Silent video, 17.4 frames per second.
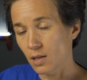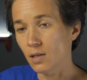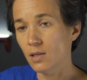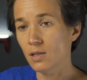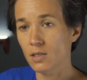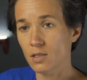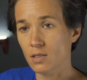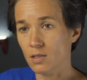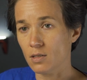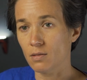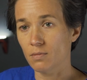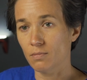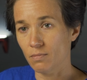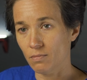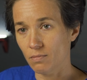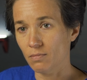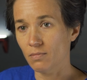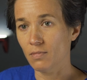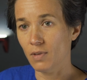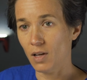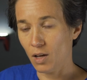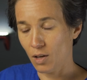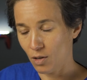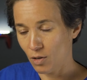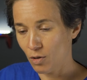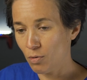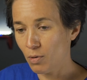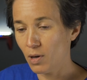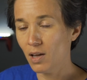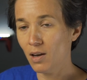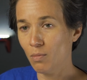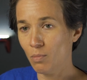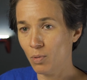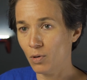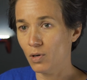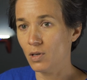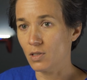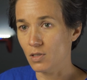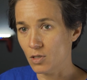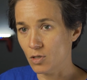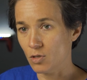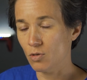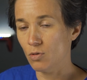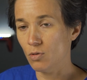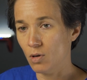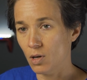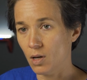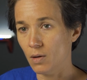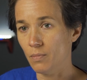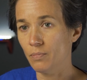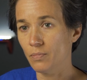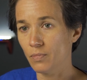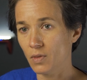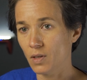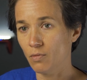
it is quite important to